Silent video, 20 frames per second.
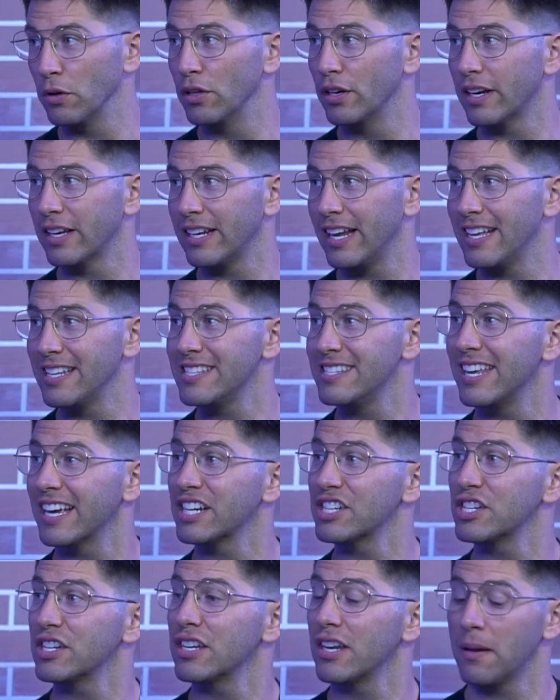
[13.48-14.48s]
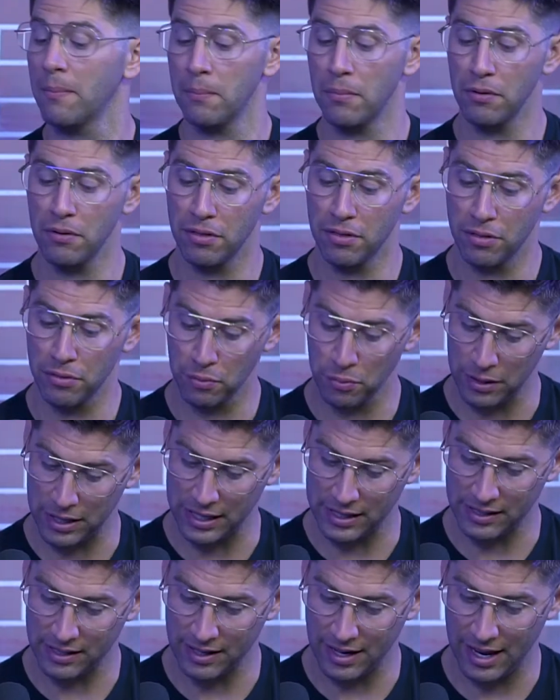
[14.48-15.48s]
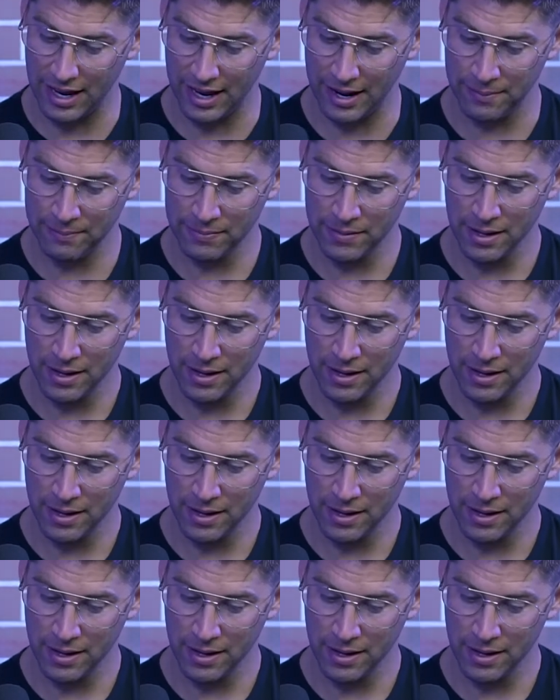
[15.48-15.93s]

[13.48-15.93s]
looking at section number 3 today.